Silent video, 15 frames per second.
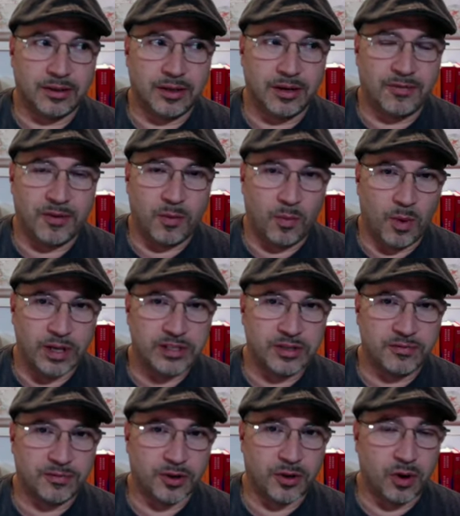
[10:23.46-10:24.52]
if it
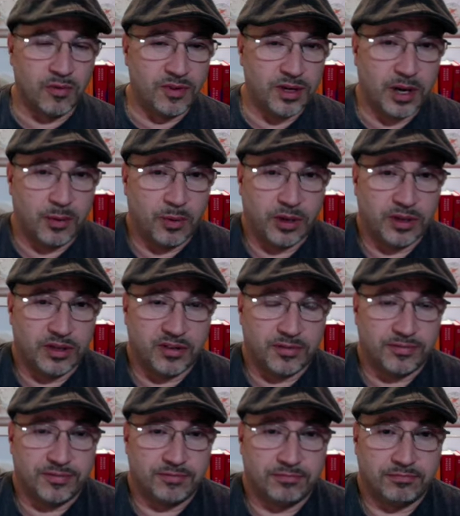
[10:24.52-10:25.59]
wasn't for covid i wouldn't
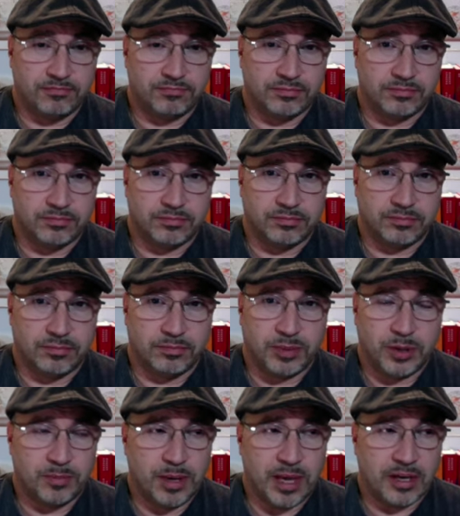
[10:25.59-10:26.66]
have
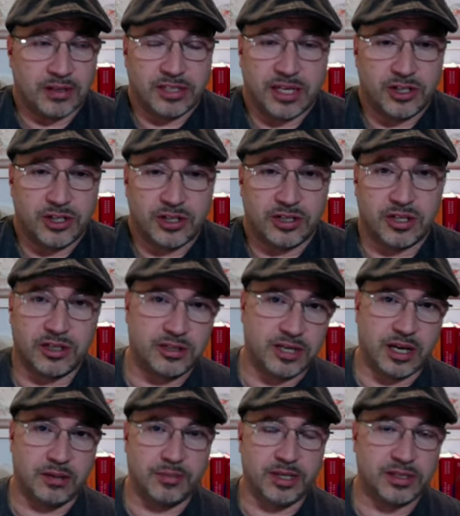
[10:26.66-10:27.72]
been paying attention to
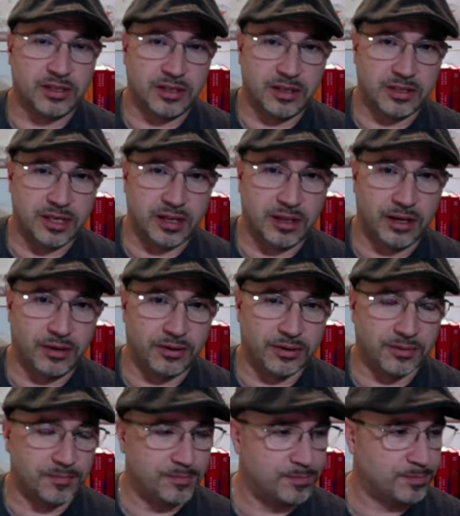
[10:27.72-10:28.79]
telemedicine and
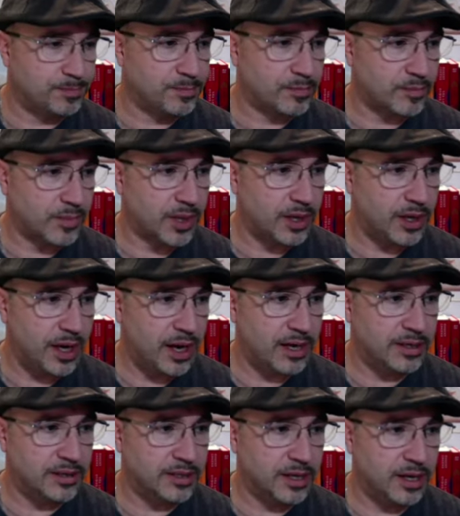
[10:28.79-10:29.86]
telehealth
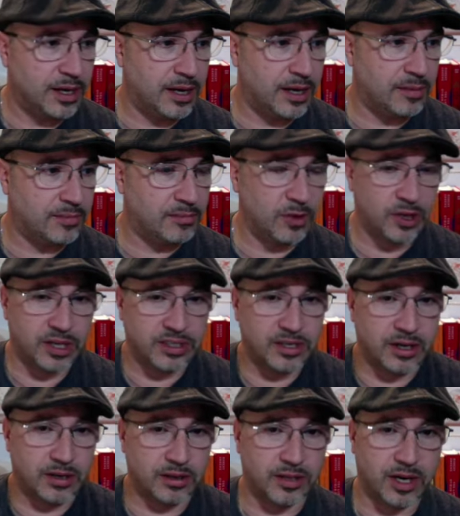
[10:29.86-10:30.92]
and um, look at
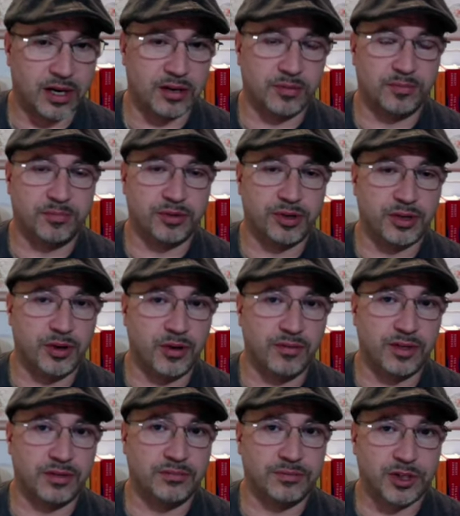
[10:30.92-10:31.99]
Teladoc
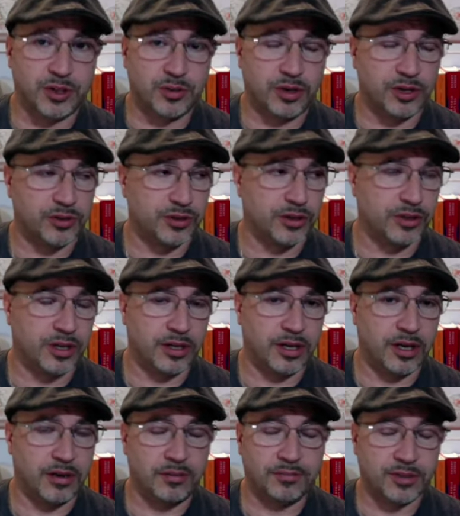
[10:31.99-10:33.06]
pre-covid 200
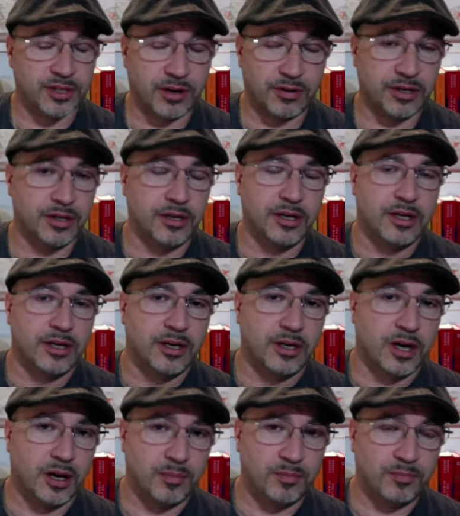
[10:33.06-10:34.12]
uh, sorry
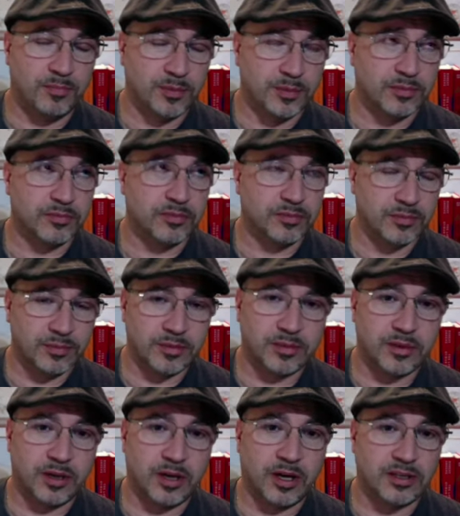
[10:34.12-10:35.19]
uh,
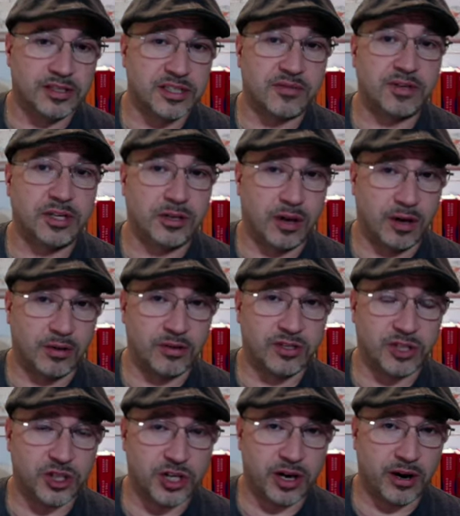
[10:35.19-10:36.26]
uh, $70
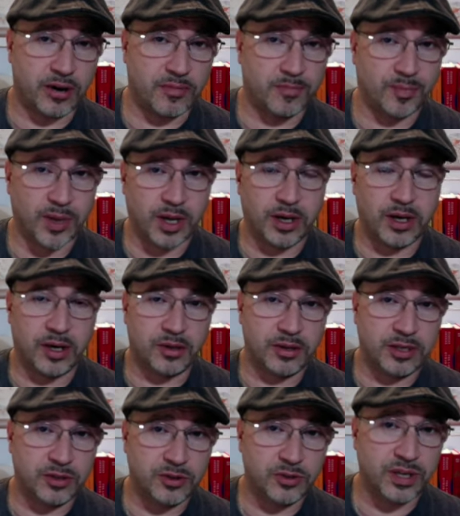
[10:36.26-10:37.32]
a share uh,
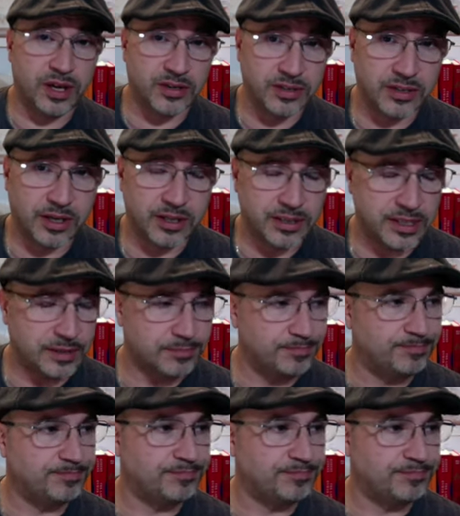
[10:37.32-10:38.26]
in 2019.